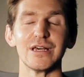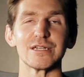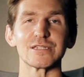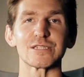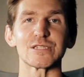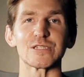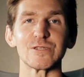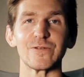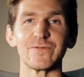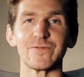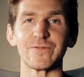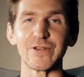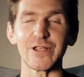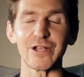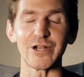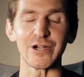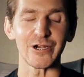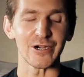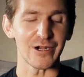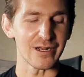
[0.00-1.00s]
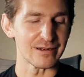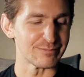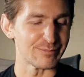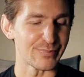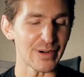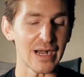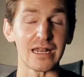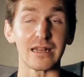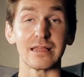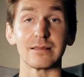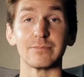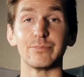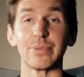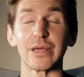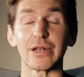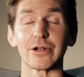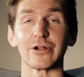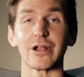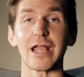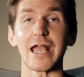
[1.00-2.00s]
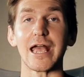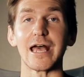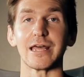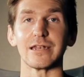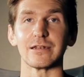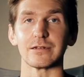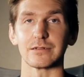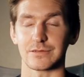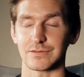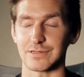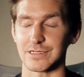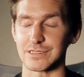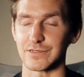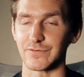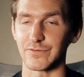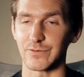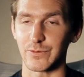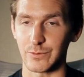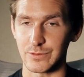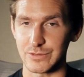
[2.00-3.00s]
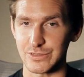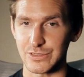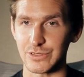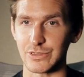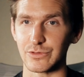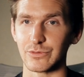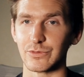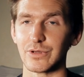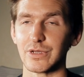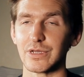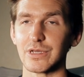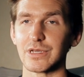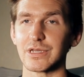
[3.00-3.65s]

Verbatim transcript: severe and biting bitter end, unless, of course, you